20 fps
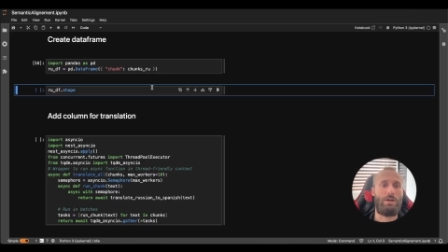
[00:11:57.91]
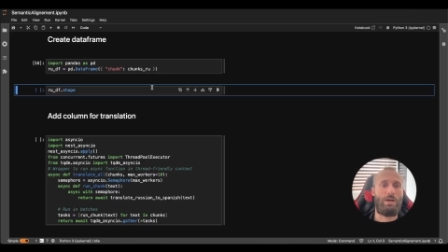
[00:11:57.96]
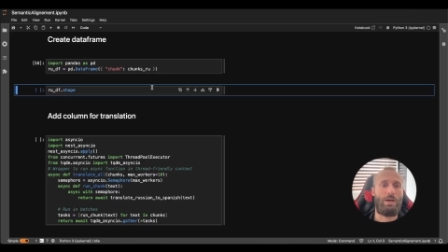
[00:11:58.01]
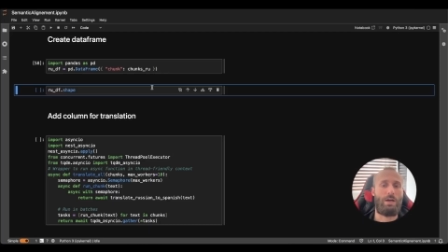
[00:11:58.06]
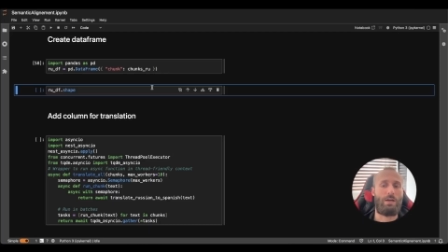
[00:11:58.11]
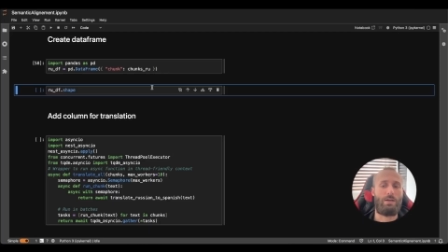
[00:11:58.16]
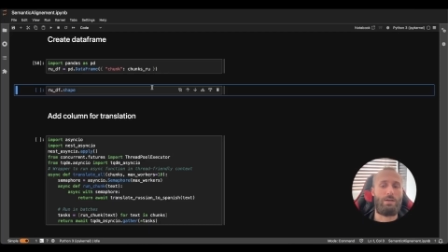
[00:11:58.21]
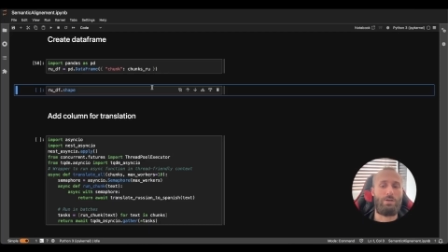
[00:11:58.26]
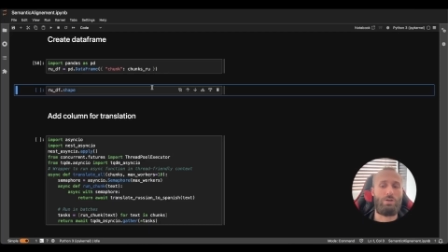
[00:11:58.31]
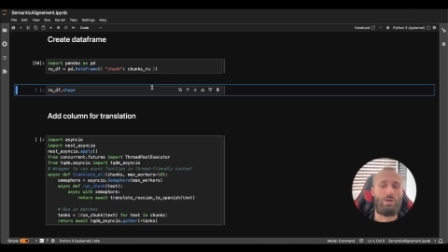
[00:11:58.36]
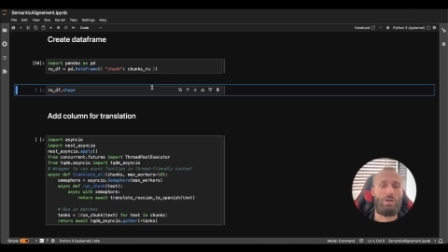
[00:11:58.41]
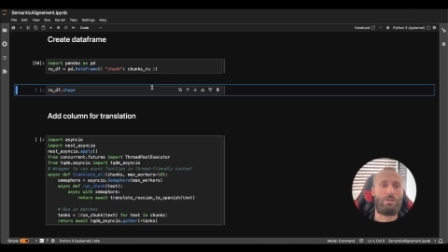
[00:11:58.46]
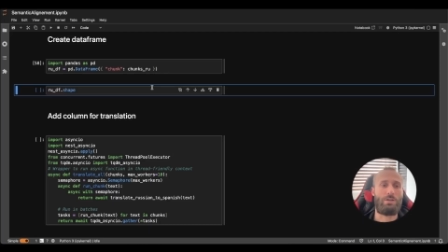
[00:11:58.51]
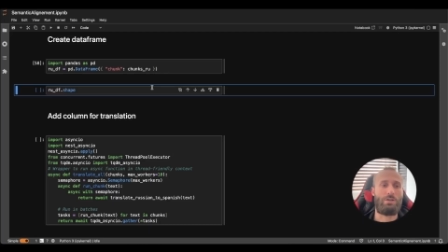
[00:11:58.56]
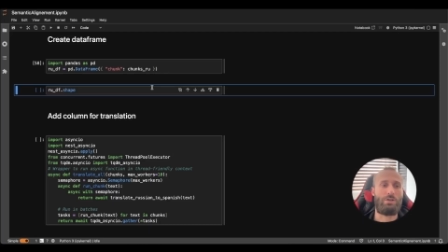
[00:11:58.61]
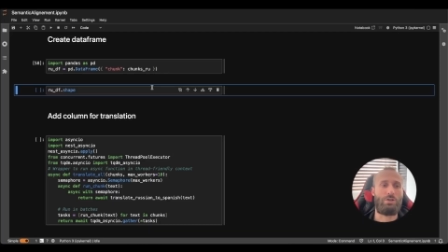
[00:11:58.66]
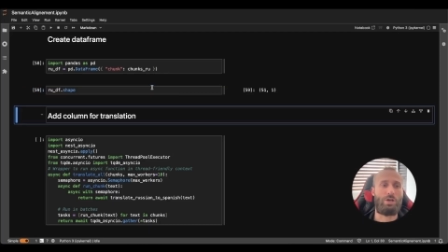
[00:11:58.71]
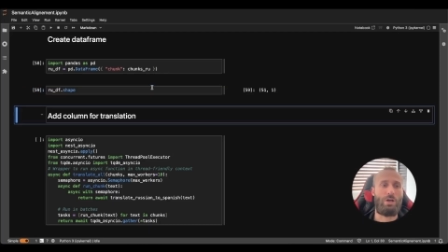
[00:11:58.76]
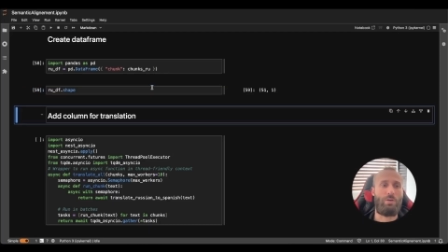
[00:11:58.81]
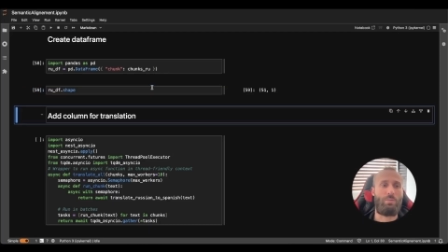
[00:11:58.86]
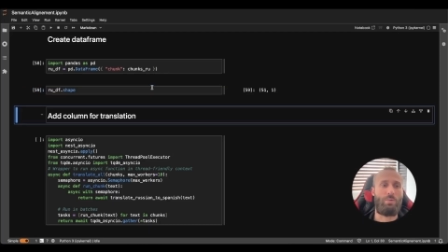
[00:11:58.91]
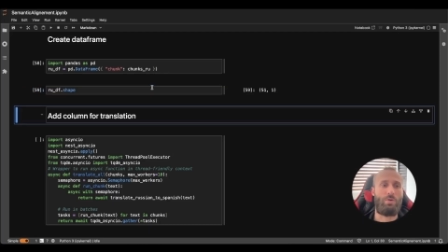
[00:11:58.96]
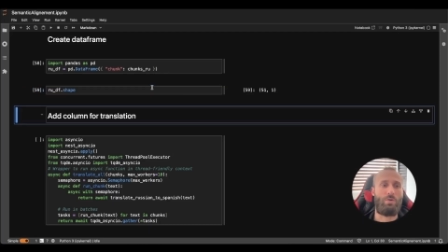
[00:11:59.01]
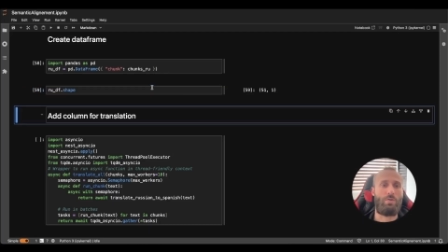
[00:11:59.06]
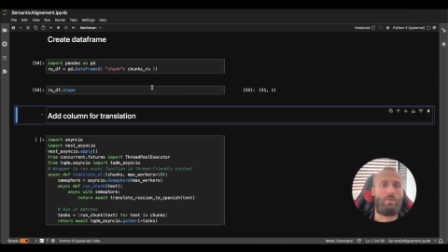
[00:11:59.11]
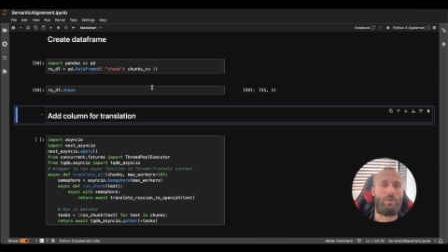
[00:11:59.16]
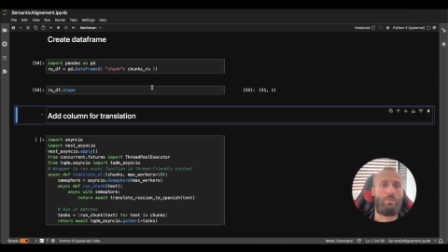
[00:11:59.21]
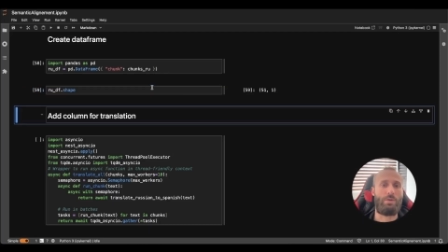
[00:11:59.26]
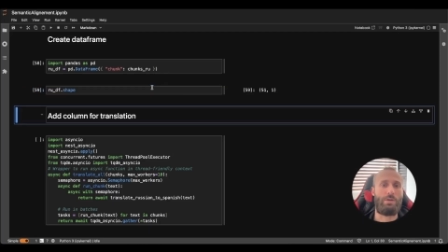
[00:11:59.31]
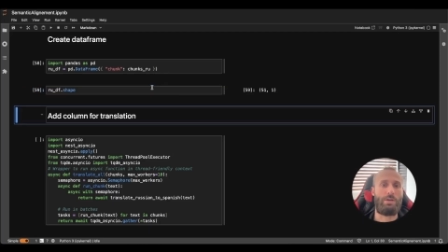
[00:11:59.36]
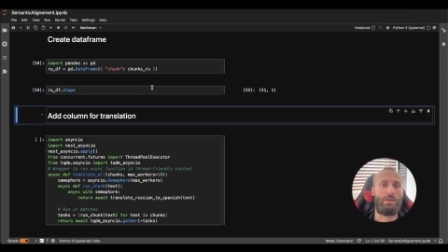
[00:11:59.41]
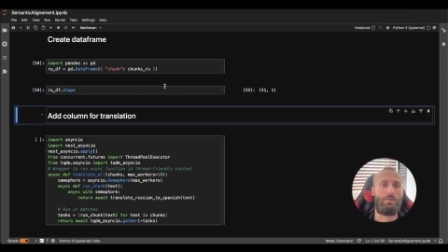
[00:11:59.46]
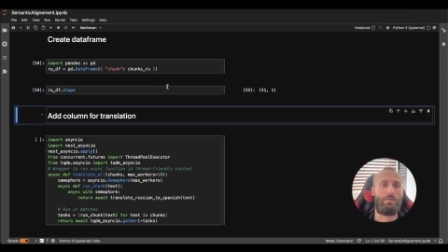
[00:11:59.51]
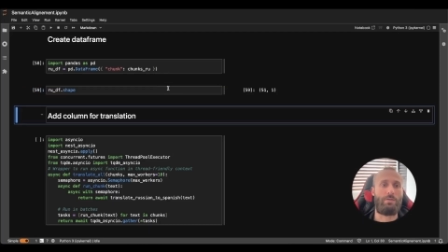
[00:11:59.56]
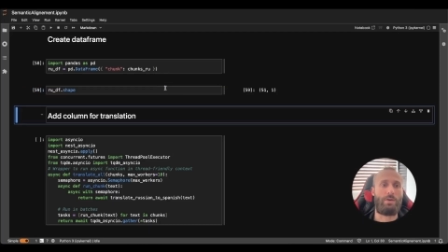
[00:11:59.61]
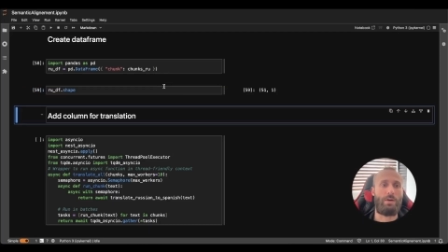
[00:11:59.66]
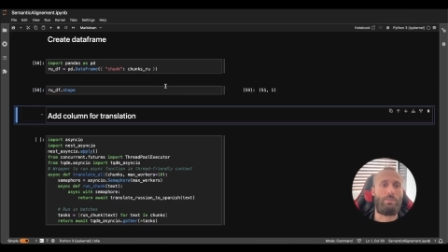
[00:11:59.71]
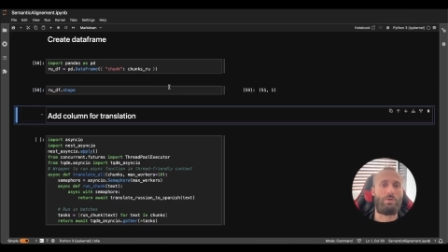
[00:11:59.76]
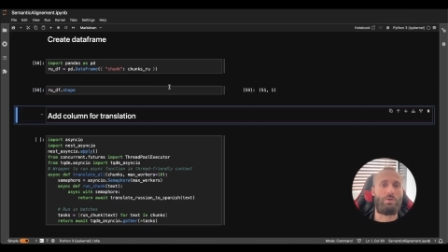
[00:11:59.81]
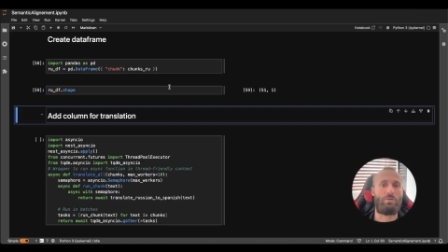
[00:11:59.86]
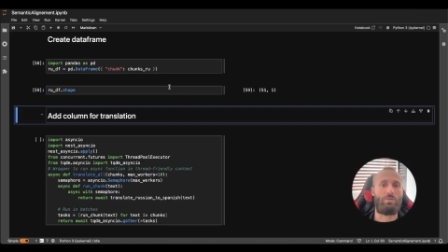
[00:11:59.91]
And let's check the shape of our data frame. So